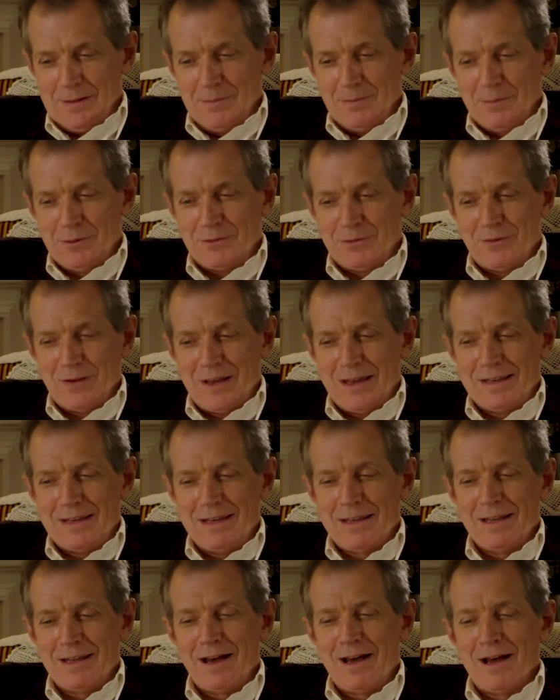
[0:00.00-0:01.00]
Miss Fairlie
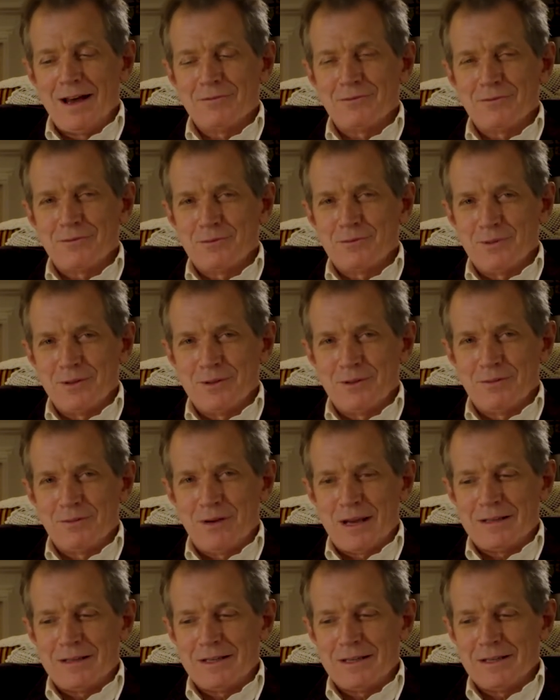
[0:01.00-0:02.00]
laughed with a
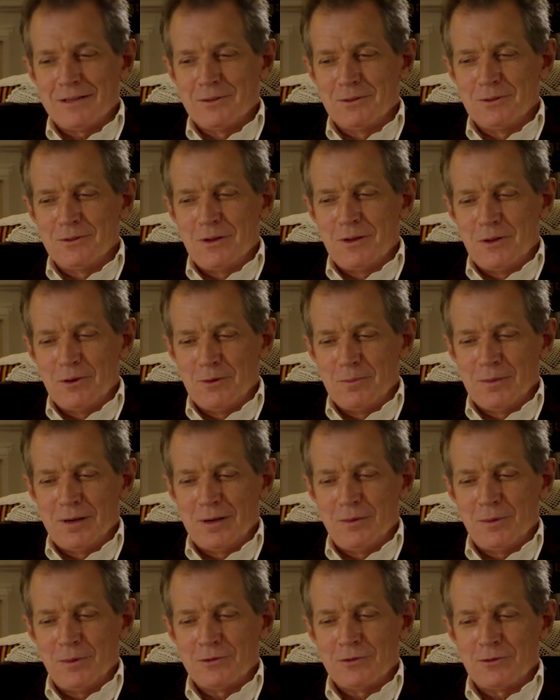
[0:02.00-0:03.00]
ready good humour
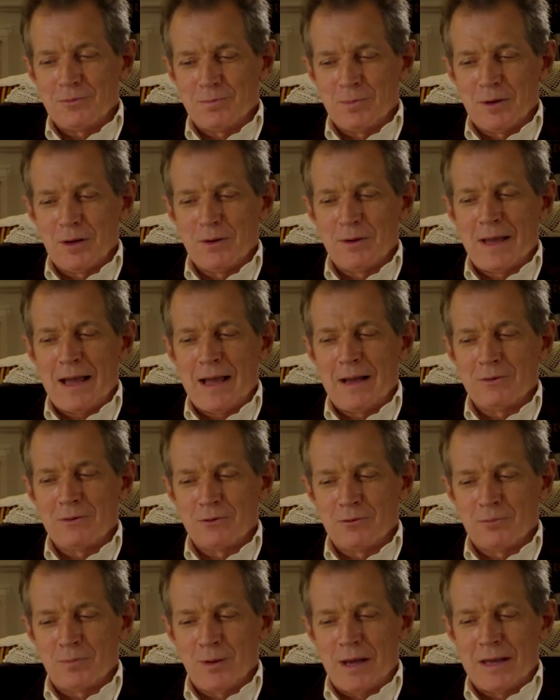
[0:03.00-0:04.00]
which broke out
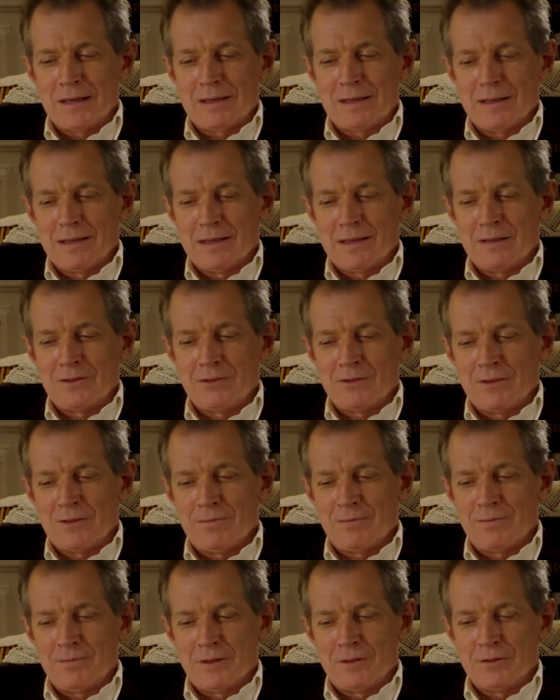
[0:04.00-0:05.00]
as brightly as
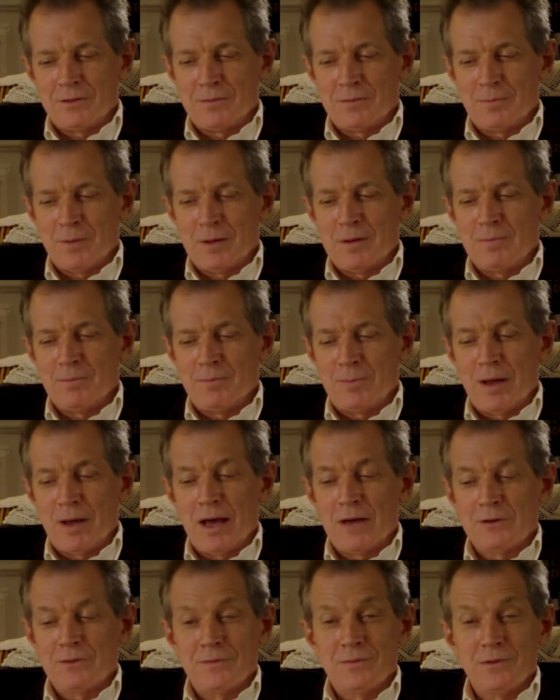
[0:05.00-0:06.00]
if it had been
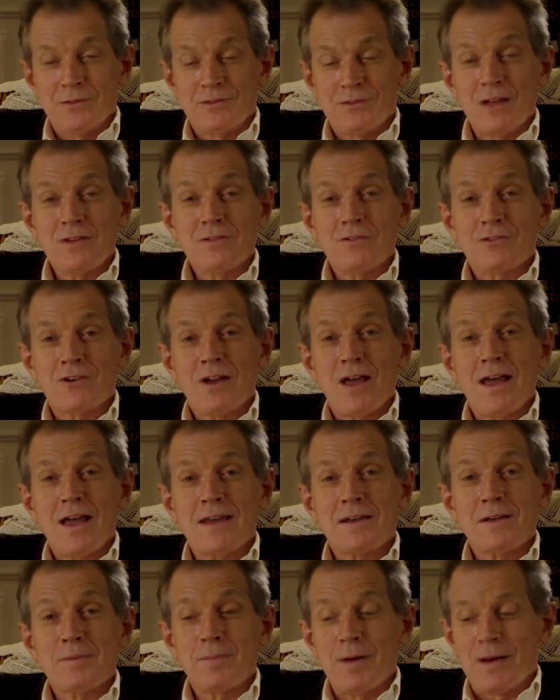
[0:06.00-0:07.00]
part of the
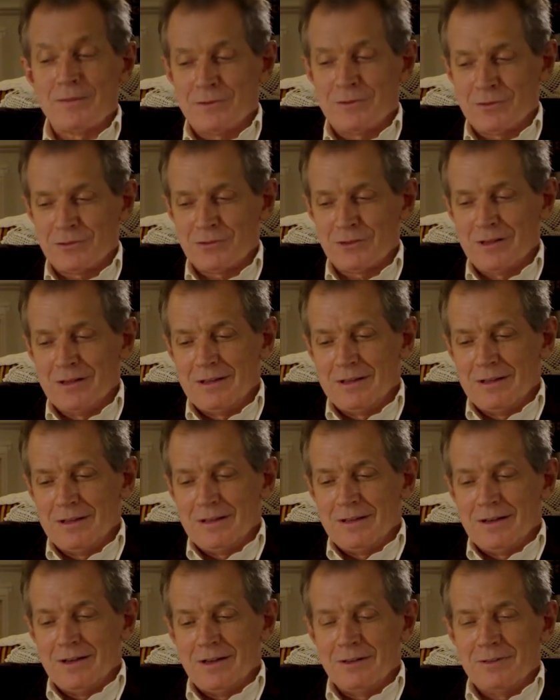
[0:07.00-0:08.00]
sunshine above us
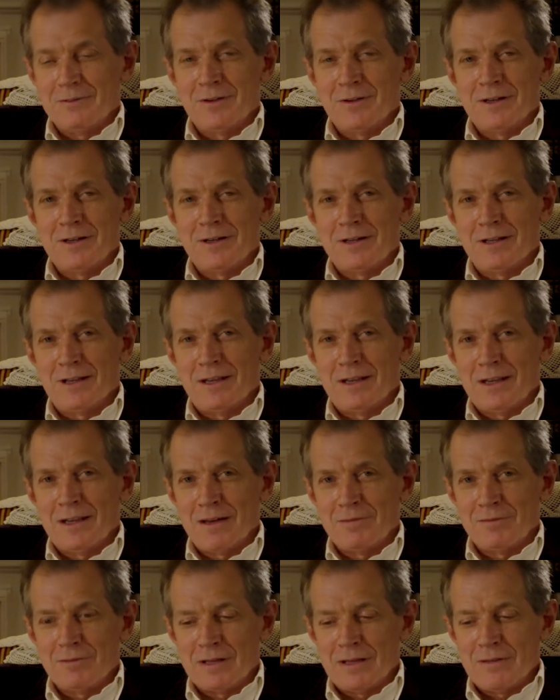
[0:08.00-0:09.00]
over her
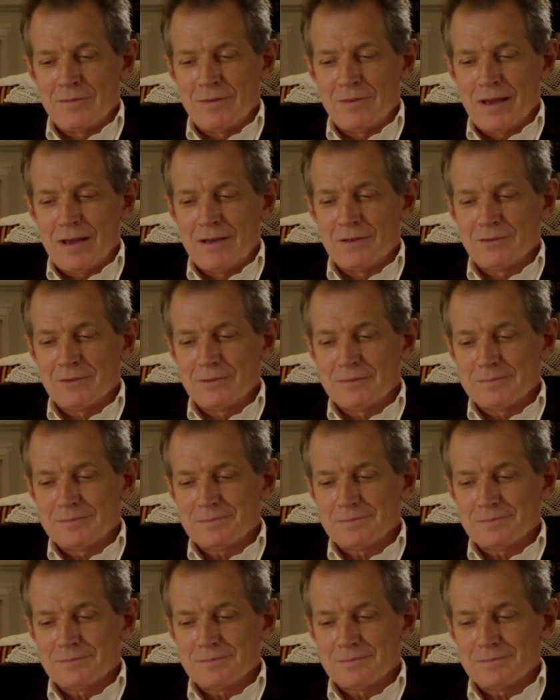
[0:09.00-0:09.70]
lovely face.